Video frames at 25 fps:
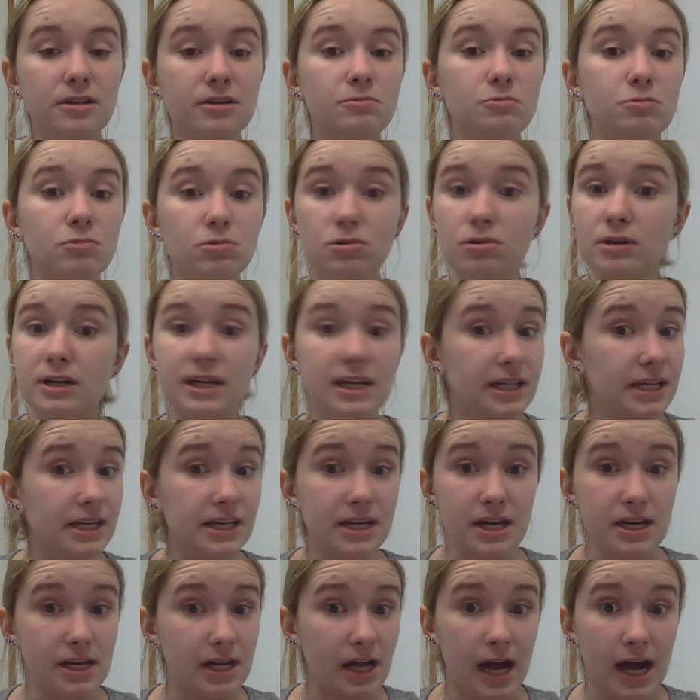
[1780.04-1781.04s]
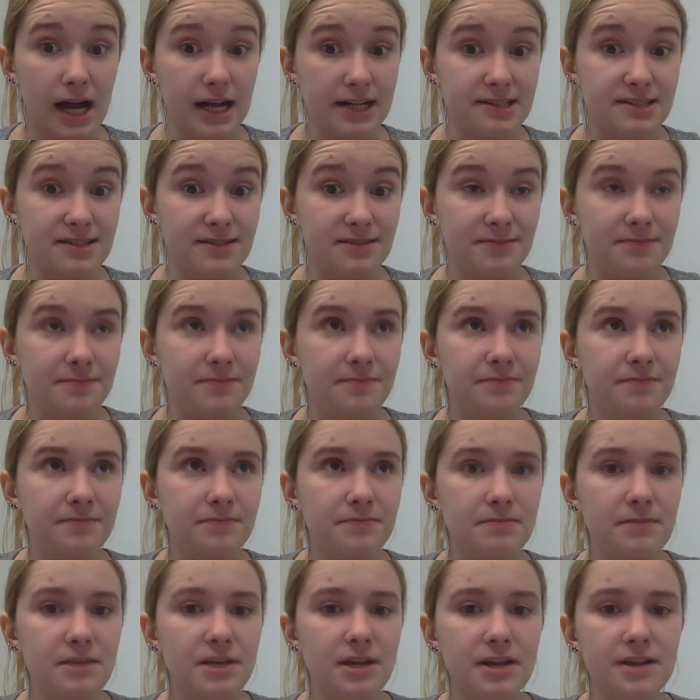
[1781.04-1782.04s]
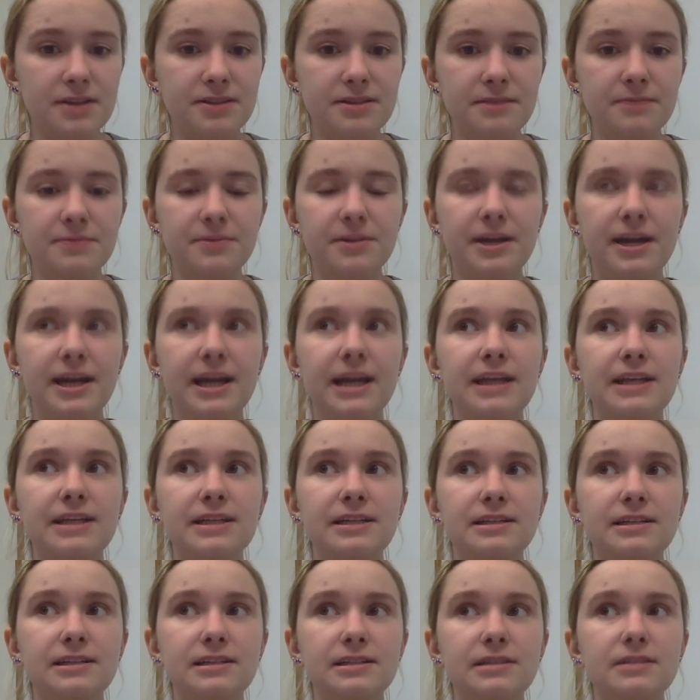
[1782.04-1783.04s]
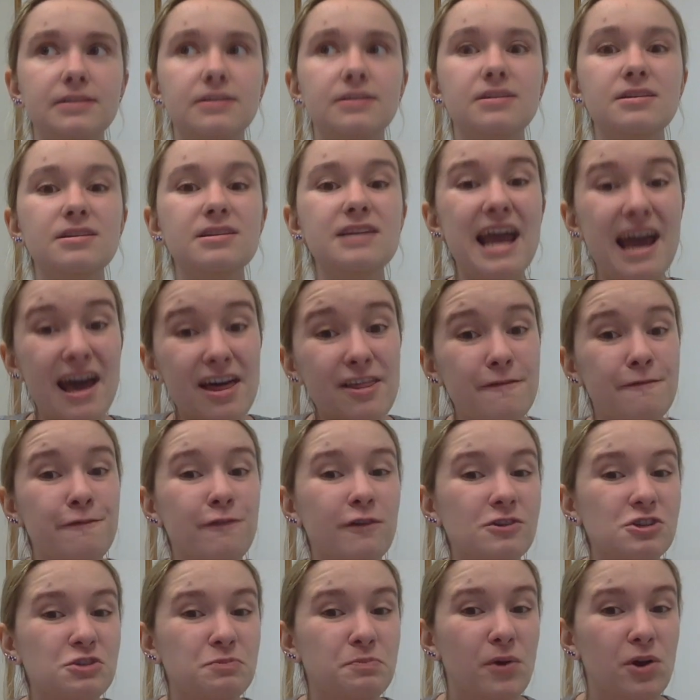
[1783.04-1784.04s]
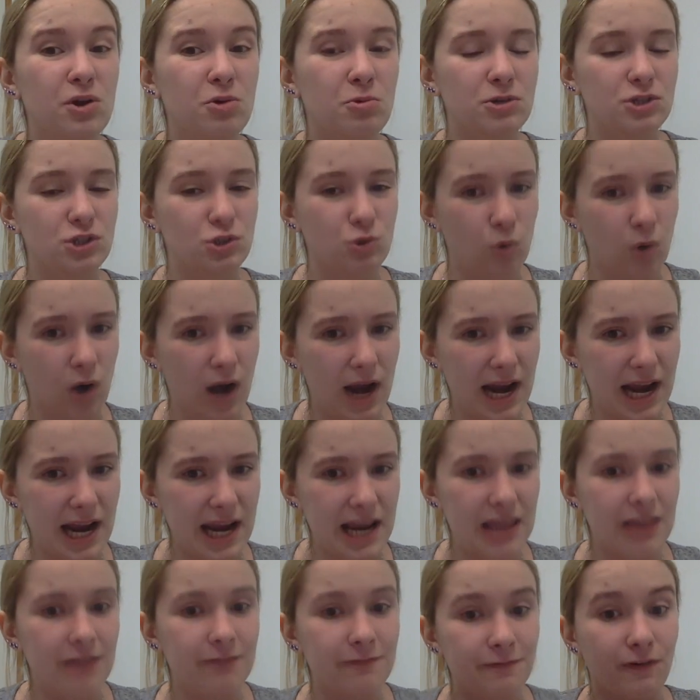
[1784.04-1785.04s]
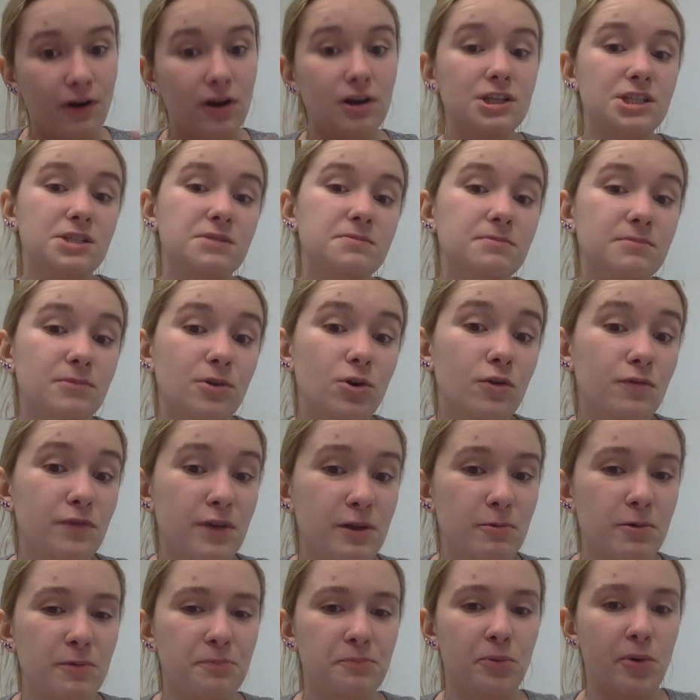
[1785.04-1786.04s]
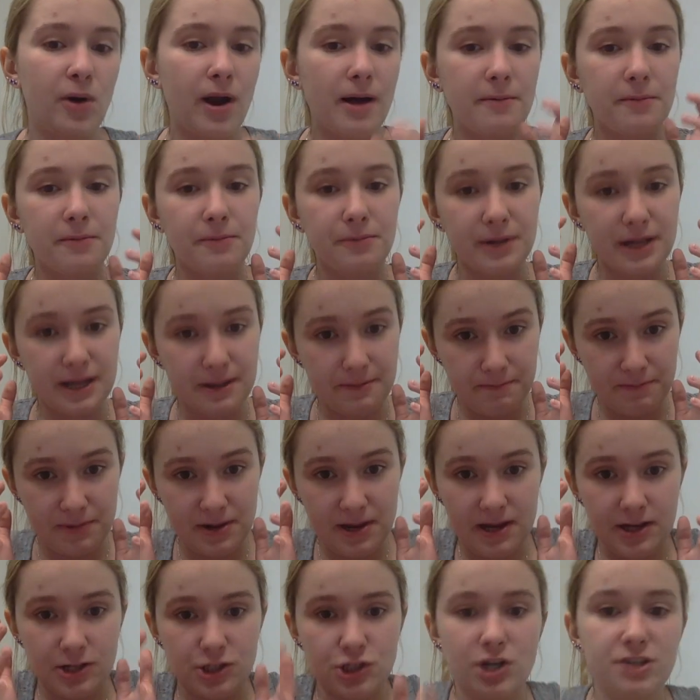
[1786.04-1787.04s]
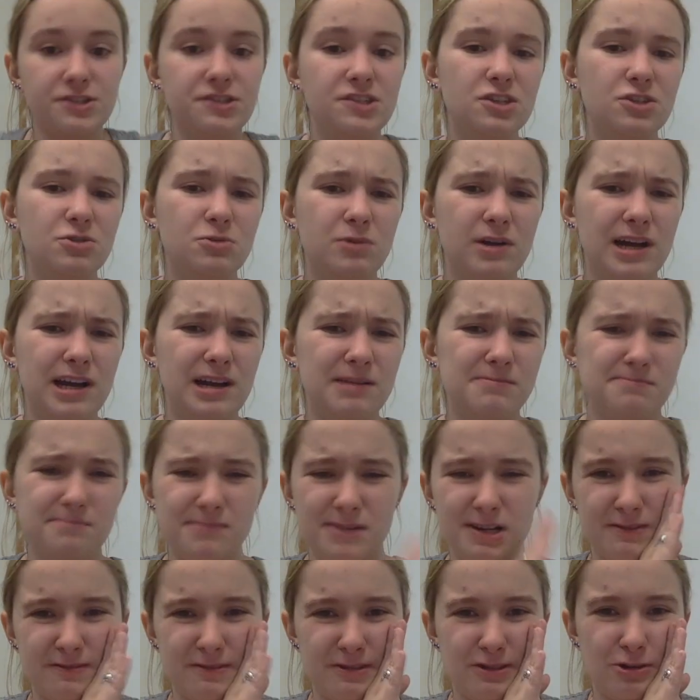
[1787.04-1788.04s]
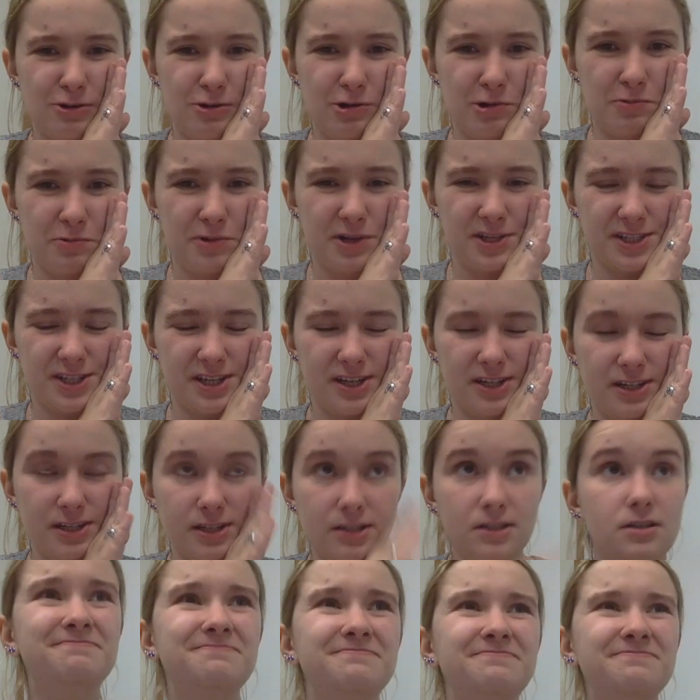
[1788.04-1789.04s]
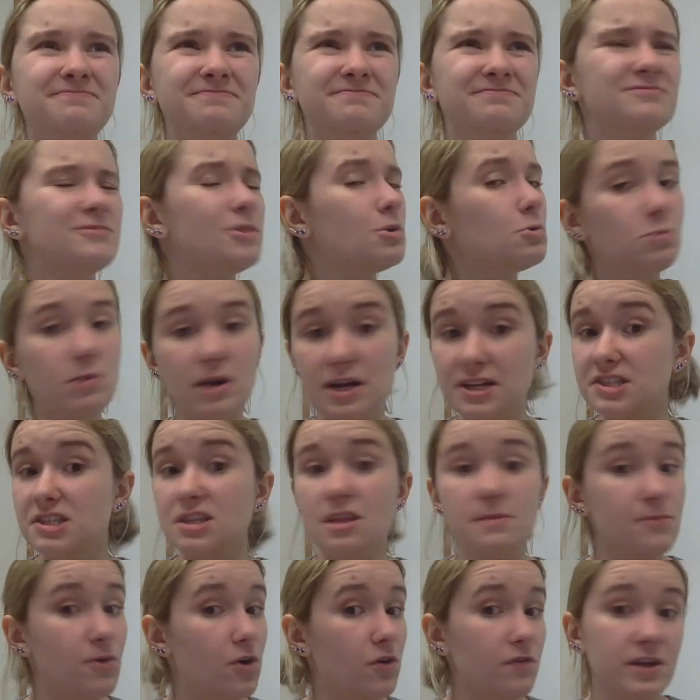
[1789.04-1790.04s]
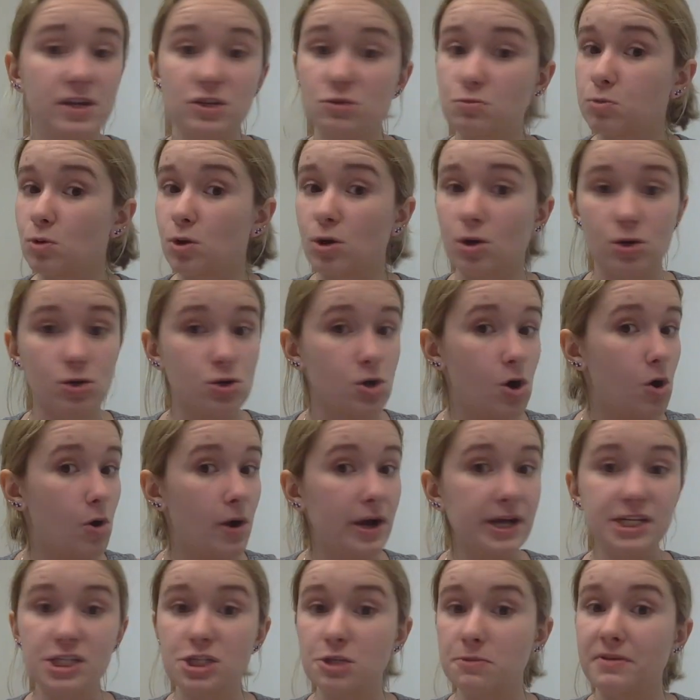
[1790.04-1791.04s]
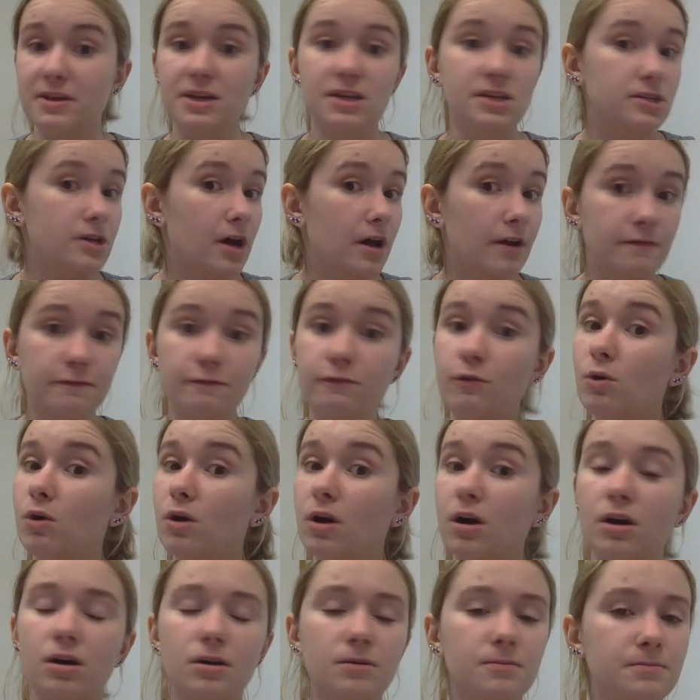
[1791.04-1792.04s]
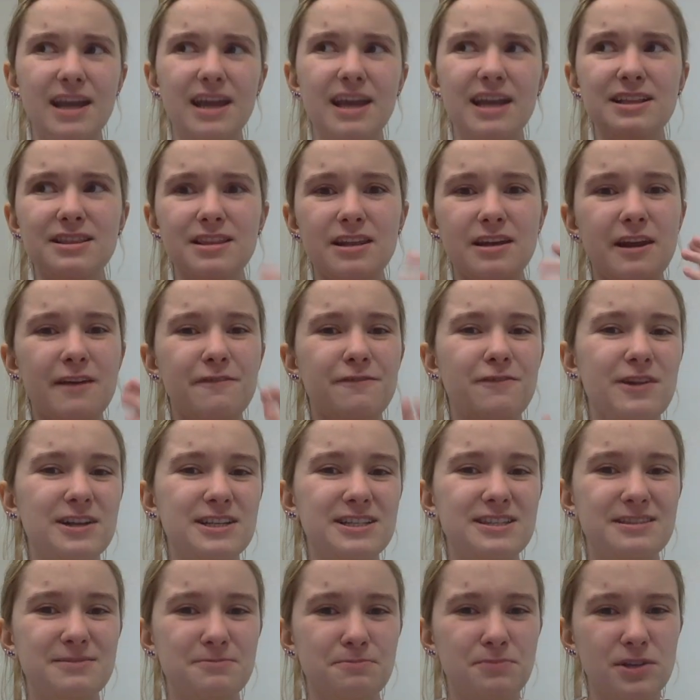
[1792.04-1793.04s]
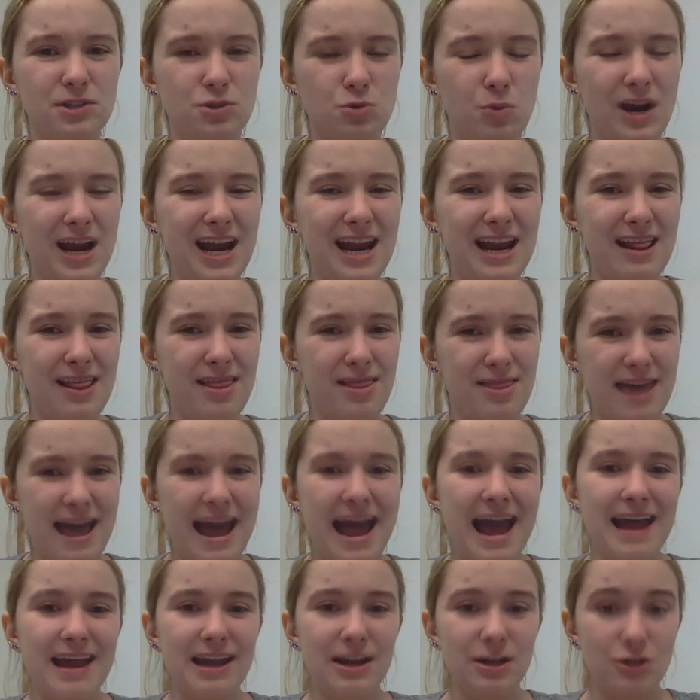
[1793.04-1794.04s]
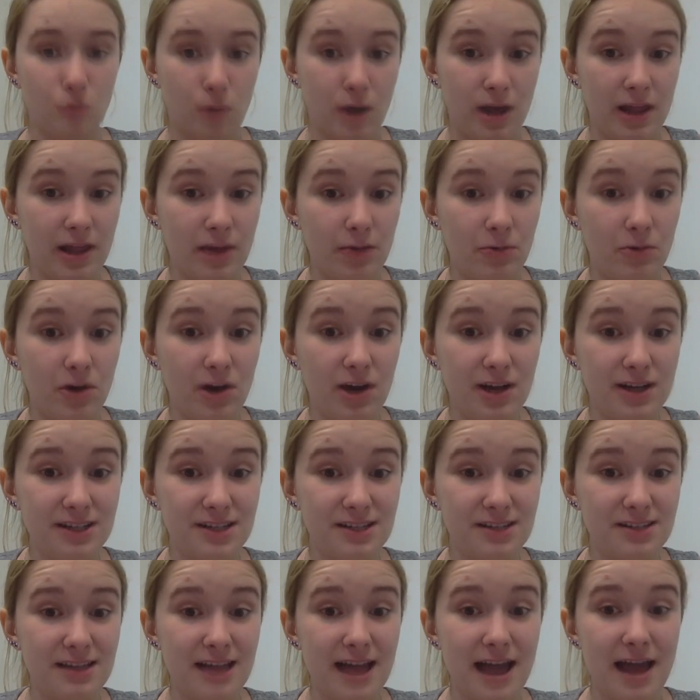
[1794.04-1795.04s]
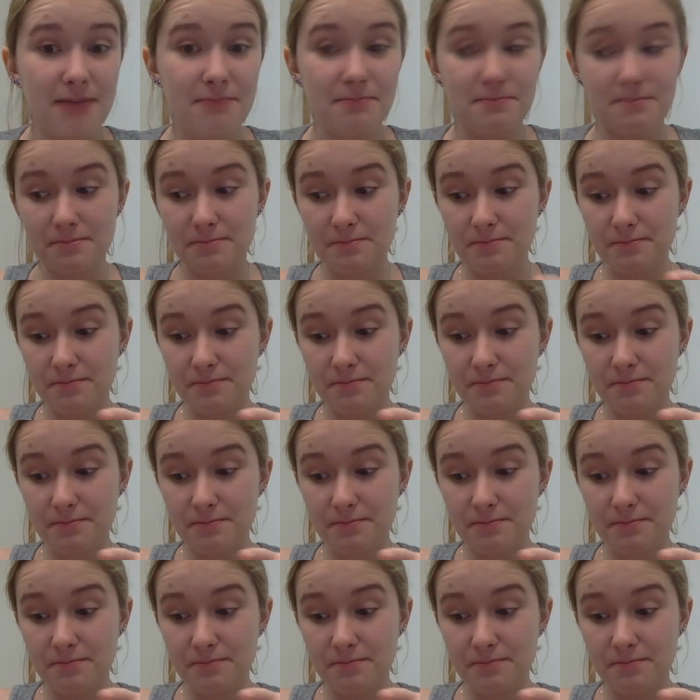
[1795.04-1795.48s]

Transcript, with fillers: really did not. Because I'm like, yeah, the first book was great, and the first movie would probably be just as great, even though it wasn't. The rest of the movies were going to be done for. The difference between that and Twilight was is that